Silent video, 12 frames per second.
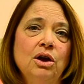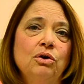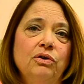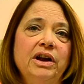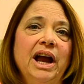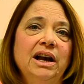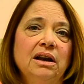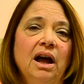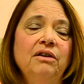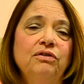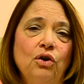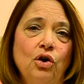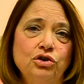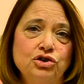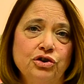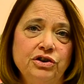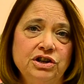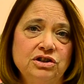create lifelong
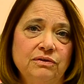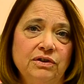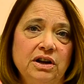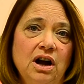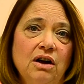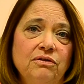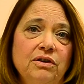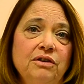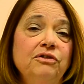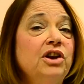journeys of recovery,